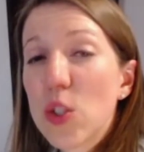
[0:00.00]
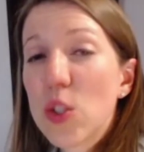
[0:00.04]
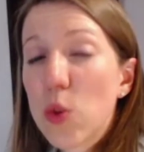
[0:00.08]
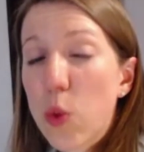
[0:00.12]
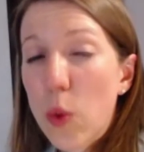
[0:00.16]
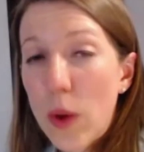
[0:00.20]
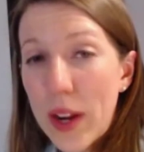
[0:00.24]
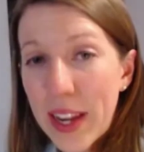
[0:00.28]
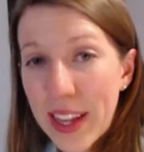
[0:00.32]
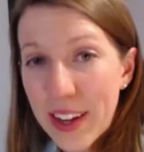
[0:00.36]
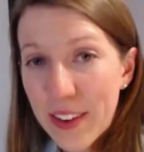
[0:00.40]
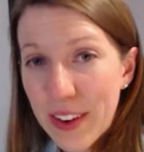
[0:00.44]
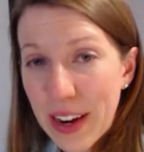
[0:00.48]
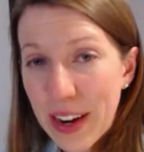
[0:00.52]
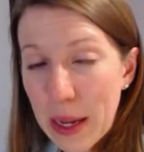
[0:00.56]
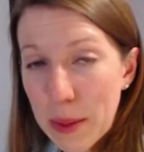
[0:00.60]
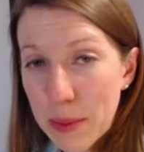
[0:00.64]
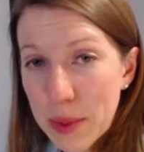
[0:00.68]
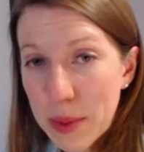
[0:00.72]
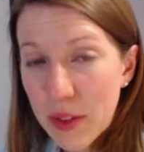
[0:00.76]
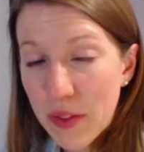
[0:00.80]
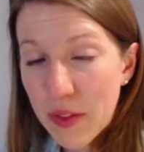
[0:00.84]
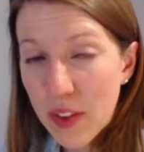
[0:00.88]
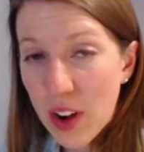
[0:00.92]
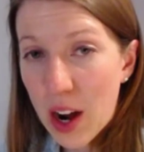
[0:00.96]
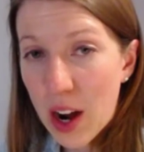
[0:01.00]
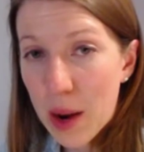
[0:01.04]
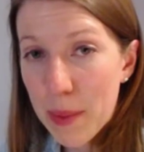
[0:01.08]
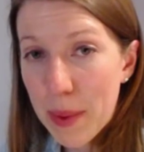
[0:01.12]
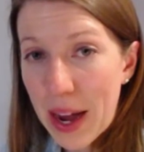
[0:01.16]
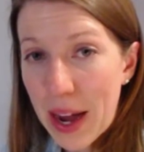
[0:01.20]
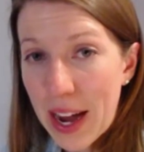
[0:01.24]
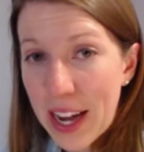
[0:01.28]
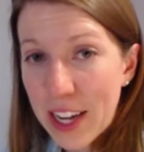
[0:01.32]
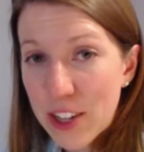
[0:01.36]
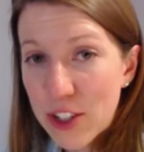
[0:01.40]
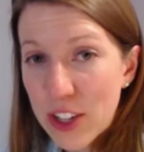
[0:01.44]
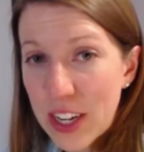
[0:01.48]
20 grams of
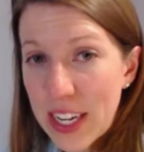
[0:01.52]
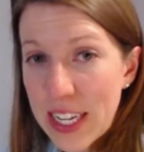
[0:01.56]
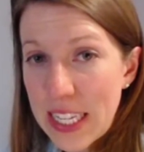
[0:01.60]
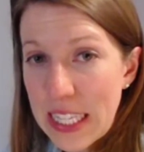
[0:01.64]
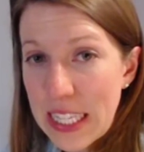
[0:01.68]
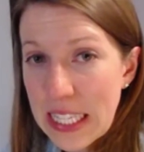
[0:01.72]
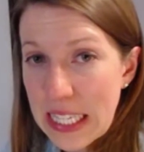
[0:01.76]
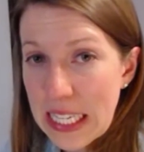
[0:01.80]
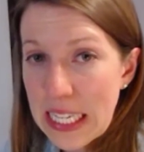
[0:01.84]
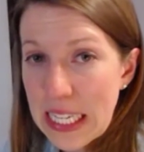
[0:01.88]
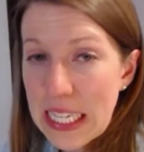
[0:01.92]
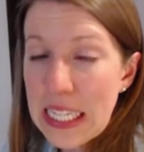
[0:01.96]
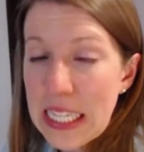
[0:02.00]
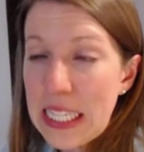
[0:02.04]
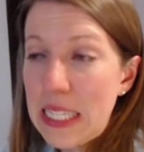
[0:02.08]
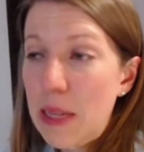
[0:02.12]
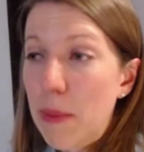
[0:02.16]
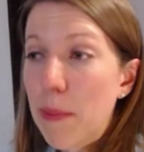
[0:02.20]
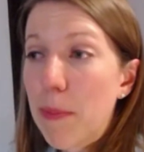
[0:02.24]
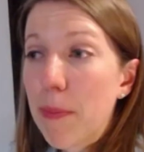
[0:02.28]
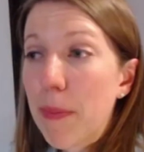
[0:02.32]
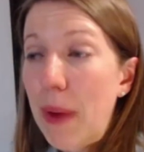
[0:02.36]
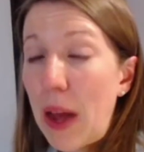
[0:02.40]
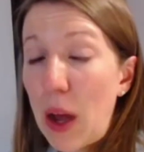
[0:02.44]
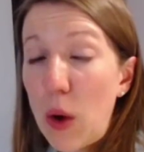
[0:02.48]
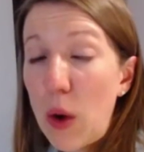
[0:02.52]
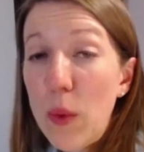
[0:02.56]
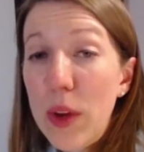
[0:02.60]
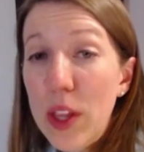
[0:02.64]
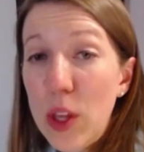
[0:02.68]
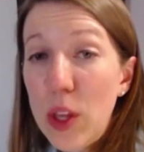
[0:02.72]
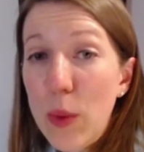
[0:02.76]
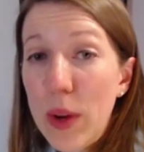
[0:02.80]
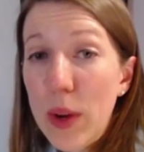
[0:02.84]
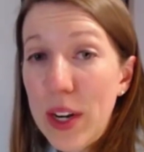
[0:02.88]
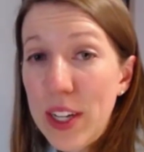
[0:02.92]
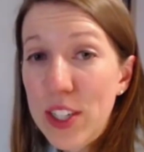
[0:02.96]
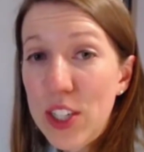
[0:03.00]
carbohydrates is about what
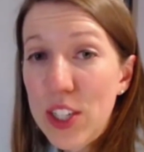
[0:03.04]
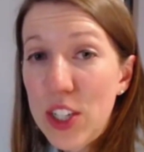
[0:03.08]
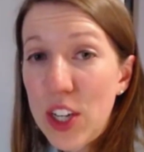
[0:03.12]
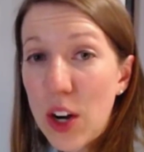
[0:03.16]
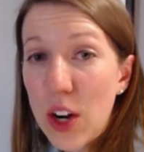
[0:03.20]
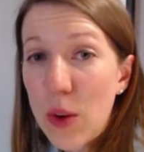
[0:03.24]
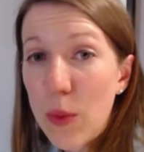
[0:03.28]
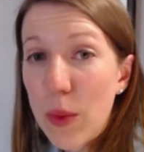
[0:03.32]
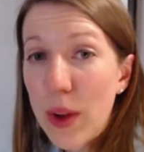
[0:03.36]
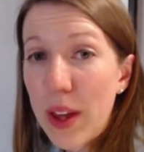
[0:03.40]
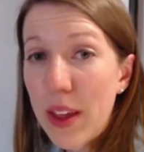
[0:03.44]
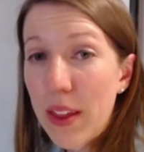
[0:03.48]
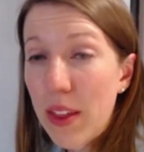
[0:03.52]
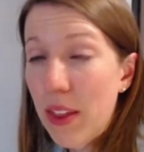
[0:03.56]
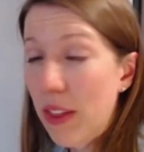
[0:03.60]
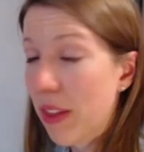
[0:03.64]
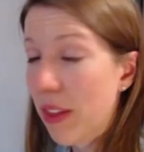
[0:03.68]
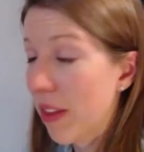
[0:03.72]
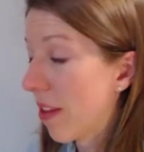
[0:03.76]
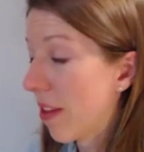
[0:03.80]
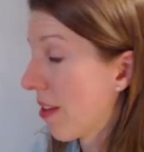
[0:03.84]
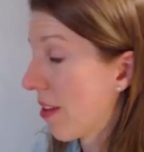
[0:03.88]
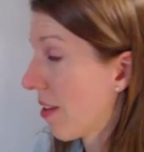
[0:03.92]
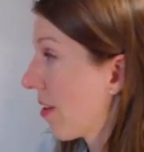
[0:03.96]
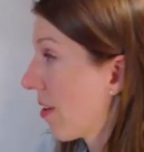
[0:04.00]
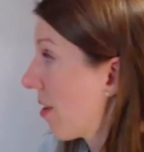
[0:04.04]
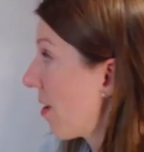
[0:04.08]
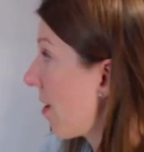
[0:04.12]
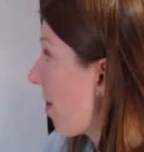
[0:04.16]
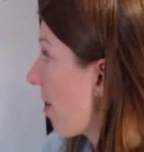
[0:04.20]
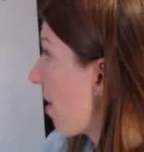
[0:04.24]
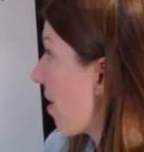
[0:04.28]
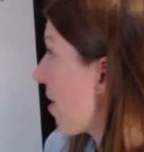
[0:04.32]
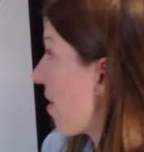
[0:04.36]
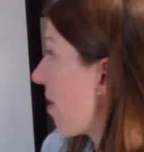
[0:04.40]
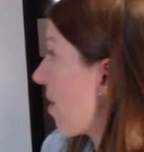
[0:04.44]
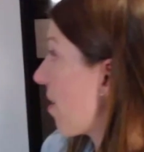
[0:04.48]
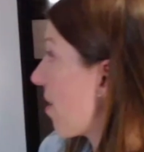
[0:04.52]
you want to start with.
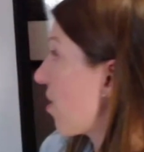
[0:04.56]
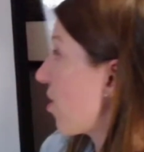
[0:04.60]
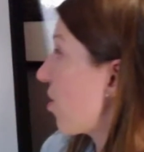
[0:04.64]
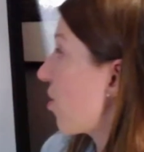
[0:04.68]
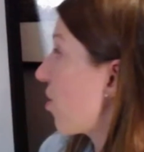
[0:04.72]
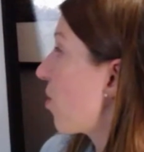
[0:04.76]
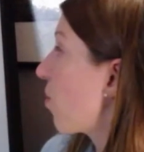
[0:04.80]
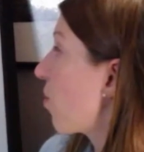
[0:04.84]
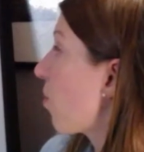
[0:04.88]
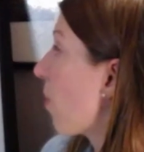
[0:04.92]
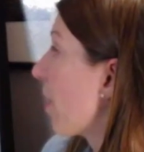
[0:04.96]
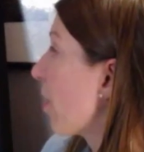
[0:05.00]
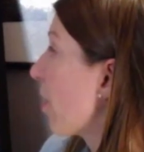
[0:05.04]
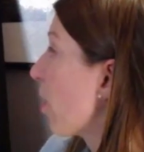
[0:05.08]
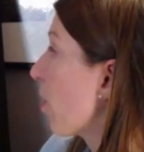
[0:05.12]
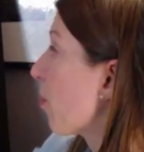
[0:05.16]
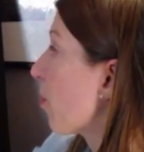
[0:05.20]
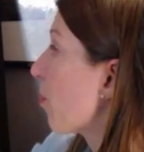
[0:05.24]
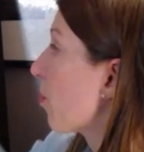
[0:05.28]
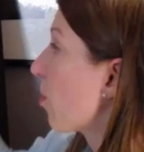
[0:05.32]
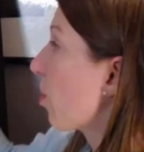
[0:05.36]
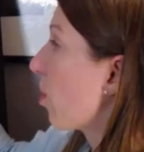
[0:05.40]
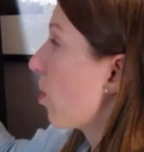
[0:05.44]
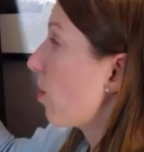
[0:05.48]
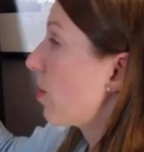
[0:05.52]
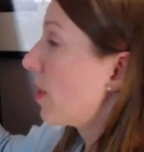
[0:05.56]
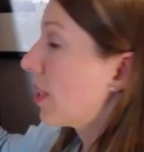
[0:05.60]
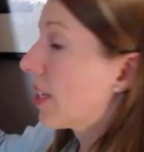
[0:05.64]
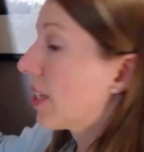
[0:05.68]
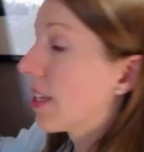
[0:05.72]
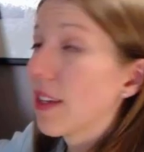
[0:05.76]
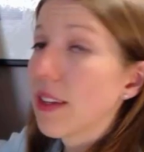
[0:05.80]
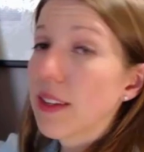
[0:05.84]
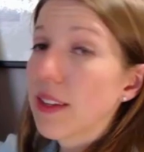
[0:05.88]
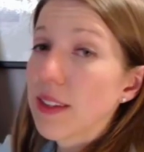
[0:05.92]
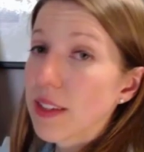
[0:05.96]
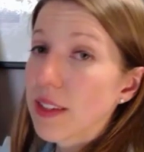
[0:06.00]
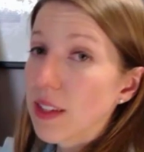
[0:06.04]
You want your
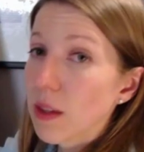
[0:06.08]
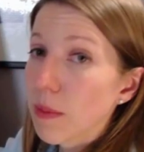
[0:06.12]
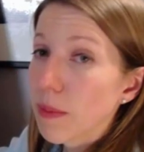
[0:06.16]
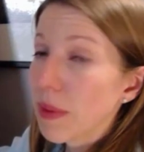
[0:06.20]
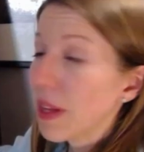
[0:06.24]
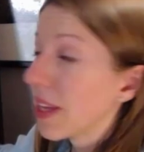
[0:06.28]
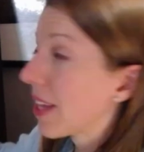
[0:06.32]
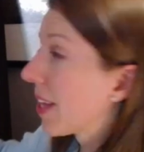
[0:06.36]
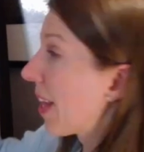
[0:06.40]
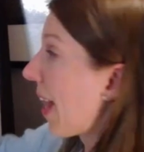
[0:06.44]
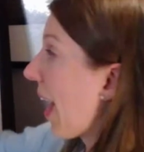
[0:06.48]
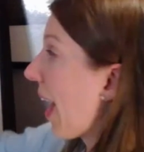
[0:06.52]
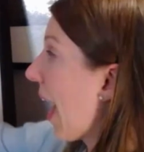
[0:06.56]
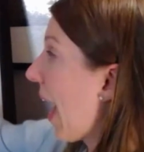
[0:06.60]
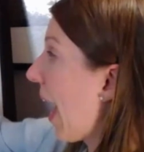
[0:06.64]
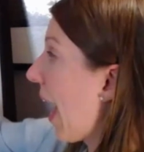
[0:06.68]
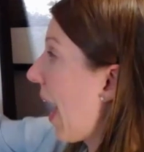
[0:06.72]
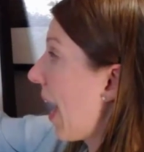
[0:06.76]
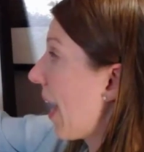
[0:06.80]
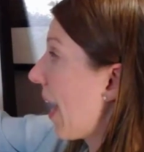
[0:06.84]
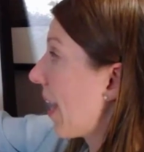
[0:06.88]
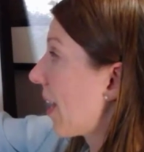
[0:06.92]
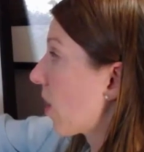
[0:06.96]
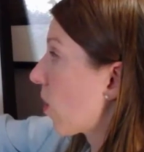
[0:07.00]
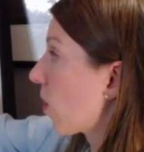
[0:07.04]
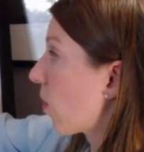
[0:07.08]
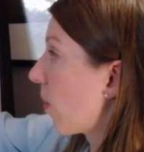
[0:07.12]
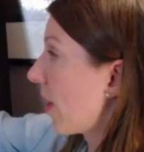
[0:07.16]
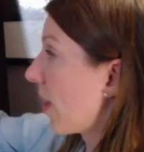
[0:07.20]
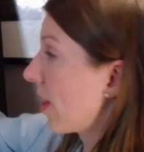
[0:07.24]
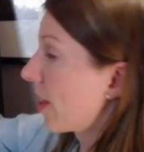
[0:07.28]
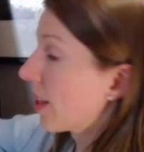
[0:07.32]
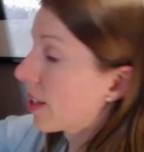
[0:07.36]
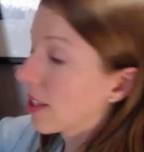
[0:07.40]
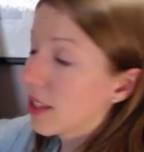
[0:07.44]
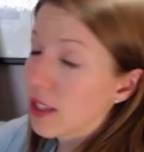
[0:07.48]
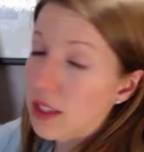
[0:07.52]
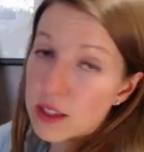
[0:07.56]
protein to be adequate.
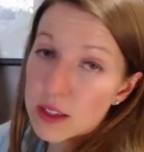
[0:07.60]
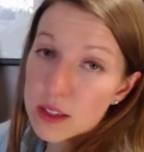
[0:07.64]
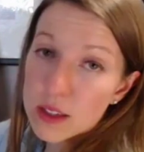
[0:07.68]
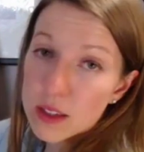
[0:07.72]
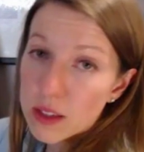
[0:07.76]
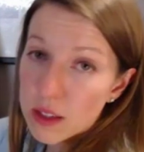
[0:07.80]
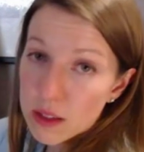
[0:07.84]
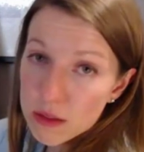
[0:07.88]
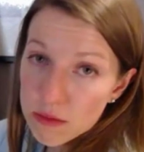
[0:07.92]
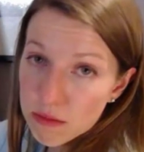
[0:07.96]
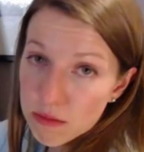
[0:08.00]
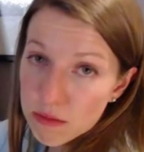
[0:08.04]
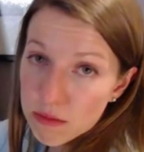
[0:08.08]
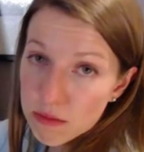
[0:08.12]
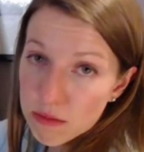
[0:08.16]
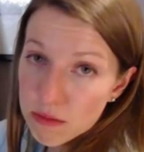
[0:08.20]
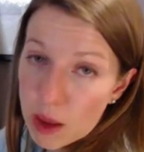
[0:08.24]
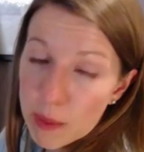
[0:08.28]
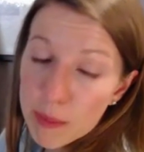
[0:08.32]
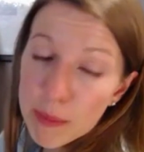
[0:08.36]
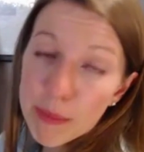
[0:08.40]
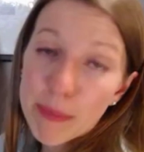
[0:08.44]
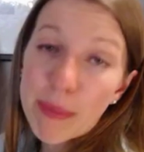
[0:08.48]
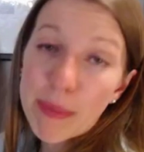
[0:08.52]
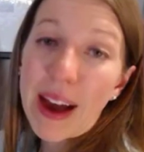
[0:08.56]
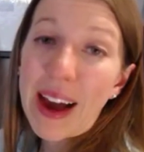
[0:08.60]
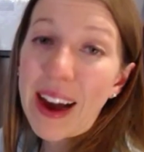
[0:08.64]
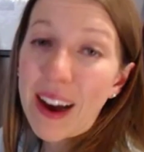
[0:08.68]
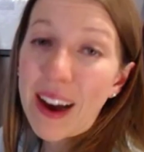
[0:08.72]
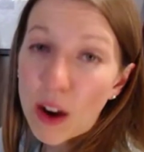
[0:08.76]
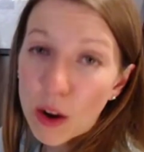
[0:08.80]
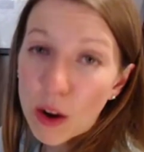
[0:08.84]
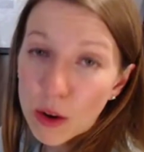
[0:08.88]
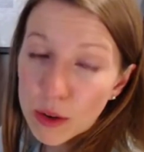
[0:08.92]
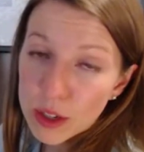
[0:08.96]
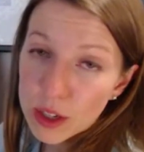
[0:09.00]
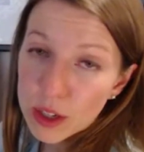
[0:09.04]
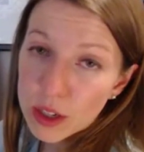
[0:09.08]
This is
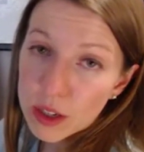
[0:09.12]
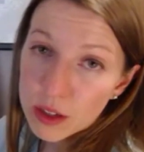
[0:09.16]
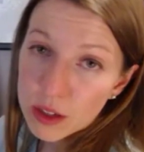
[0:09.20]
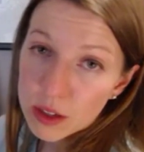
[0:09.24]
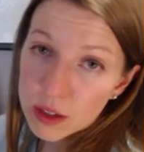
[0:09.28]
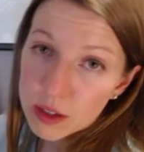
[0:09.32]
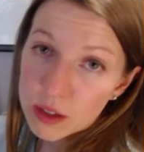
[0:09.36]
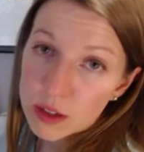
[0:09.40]
about,